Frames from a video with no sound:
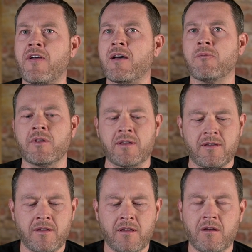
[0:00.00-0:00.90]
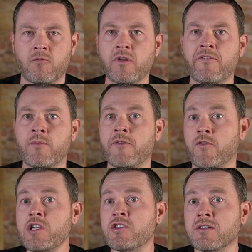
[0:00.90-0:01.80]
family, really from the
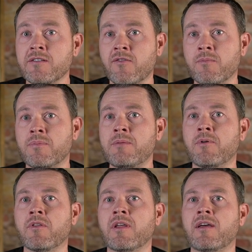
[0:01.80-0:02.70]
fringes, from people mm-hmm.